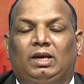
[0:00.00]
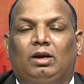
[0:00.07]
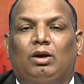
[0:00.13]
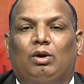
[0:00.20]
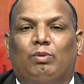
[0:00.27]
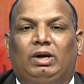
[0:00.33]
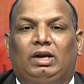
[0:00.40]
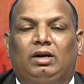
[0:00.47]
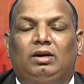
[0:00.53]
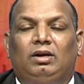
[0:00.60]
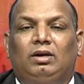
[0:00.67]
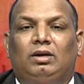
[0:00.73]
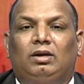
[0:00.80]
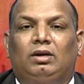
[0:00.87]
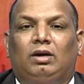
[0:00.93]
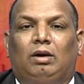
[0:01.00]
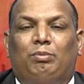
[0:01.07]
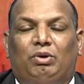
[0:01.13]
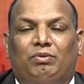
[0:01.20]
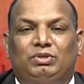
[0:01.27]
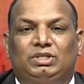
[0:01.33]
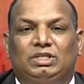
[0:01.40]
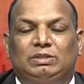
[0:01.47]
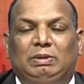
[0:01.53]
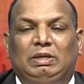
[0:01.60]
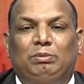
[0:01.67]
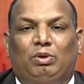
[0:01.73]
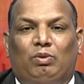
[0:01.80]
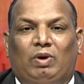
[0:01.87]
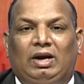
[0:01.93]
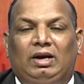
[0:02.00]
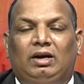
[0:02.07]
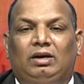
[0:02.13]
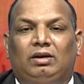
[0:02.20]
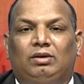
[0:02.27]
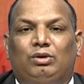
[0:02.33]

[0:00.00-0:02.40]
wherein a provision is being provided